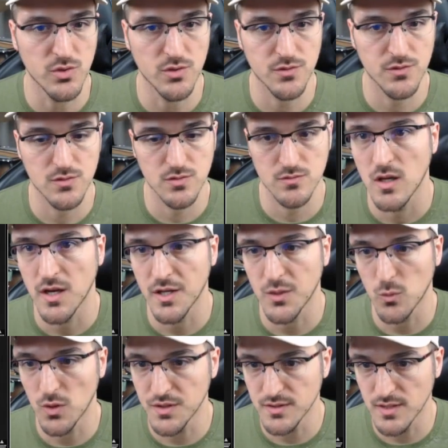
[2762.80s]
Bolt. And
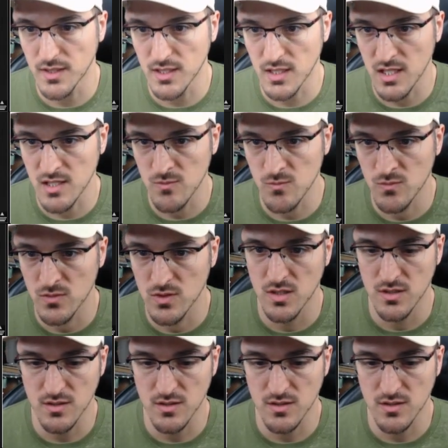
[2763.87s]
what did they name?